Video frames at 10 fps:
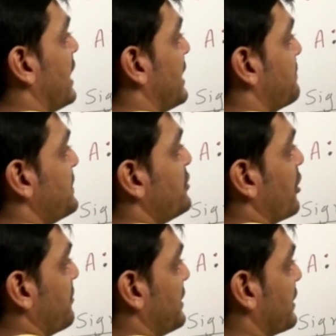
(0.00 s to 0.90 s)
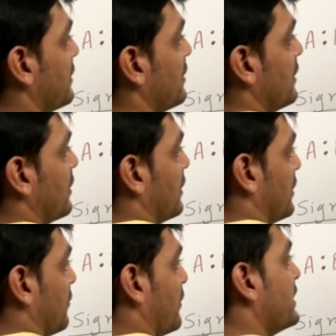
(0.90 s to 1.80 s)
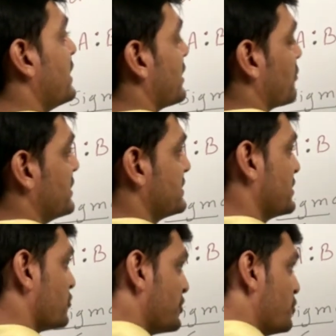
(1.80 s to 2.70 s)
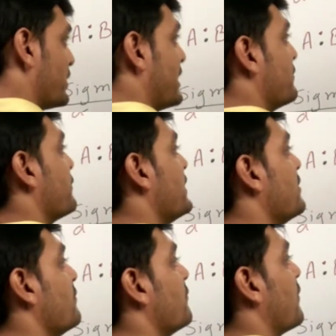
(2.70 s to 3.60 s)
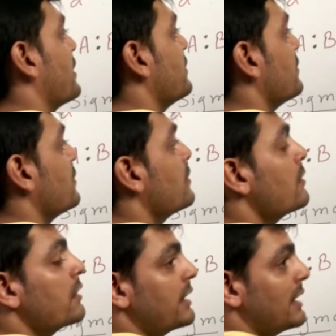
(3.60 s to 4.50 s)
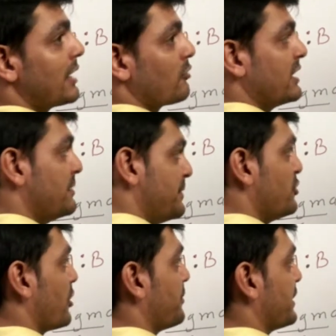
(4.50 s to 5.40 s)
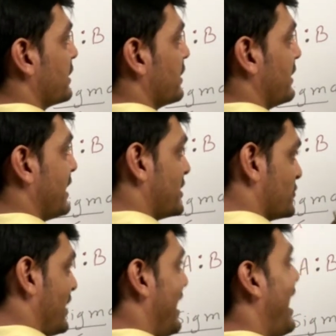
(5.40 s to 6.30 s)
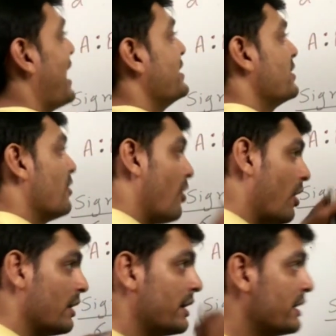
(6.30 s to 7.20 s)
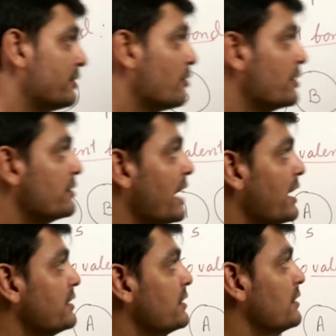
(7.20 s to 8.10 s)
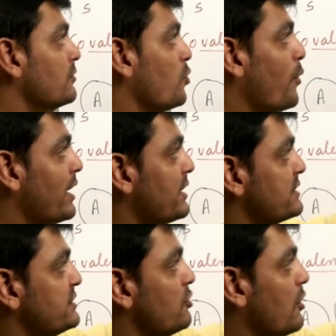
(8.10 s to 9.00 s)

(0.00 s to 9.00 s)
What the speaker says: and p orbital 1 electron is there, so you can fill 1 electron in p orbital, and that's why I already told you that covalency